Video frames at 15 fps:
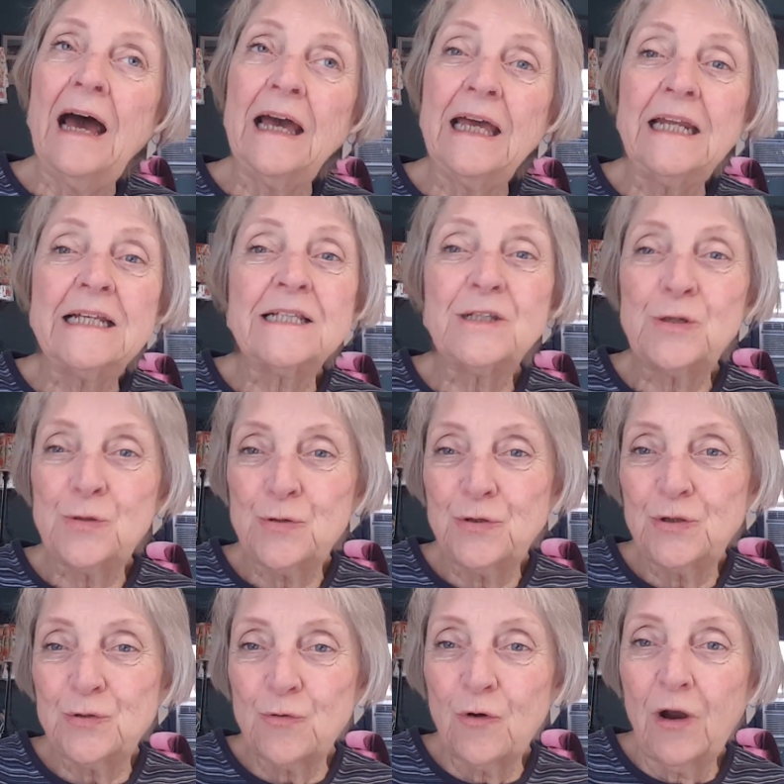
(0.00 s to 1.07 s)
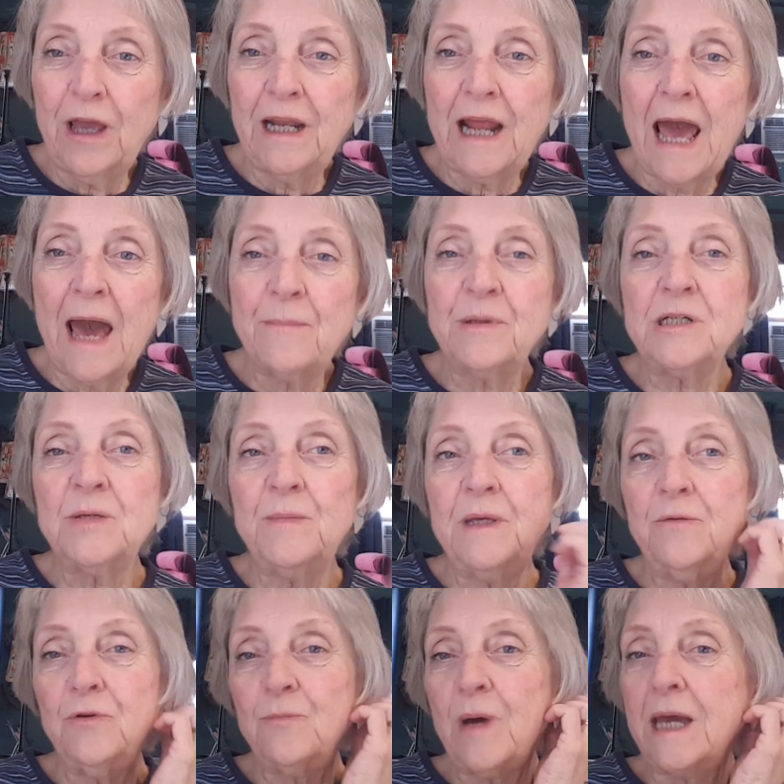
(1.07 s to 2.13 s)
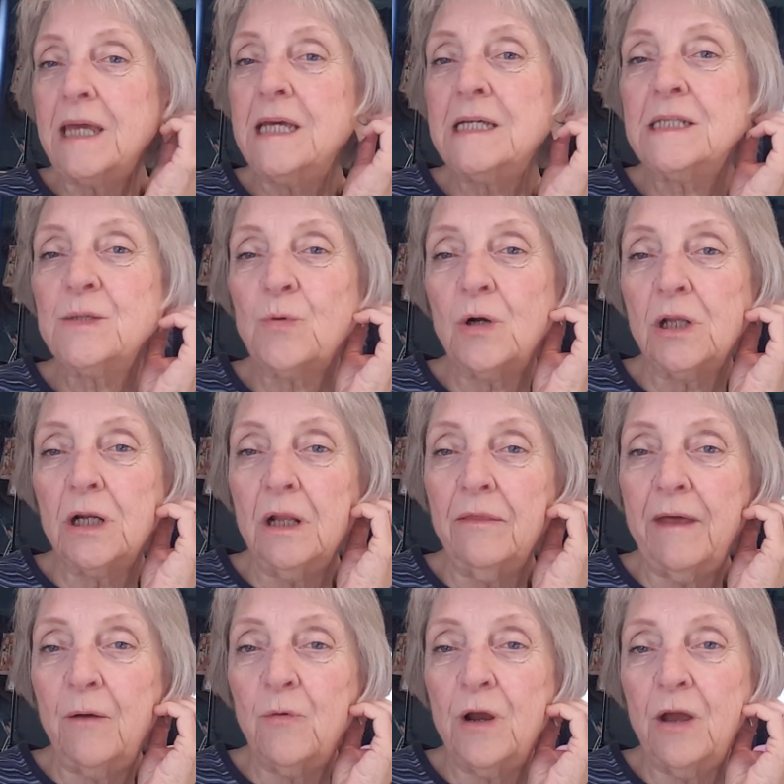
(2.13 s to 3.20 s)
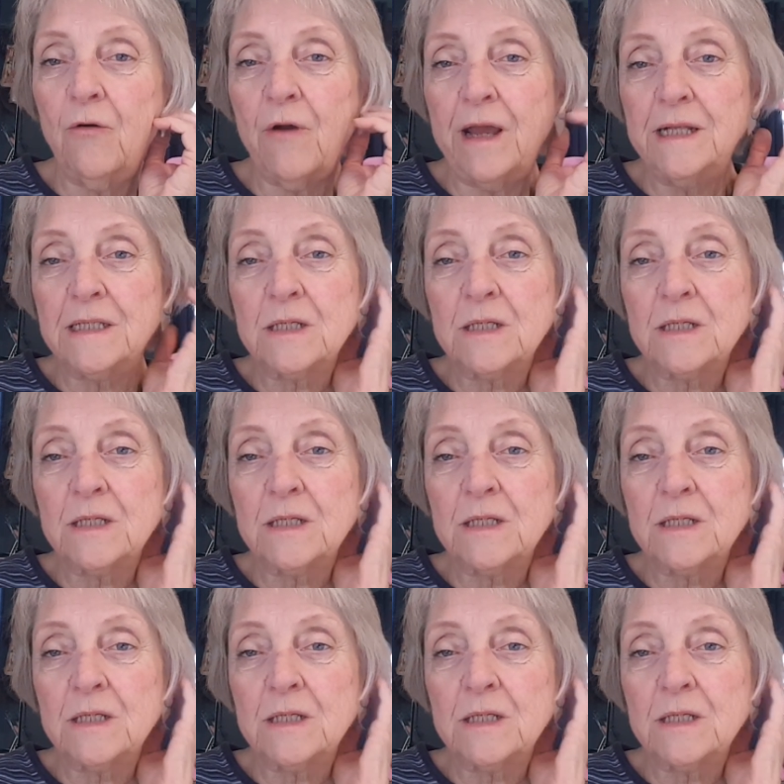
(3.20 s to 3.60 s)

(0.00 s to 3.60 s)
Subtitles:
It is a true story. It happened to me when my kids were little. They were in grade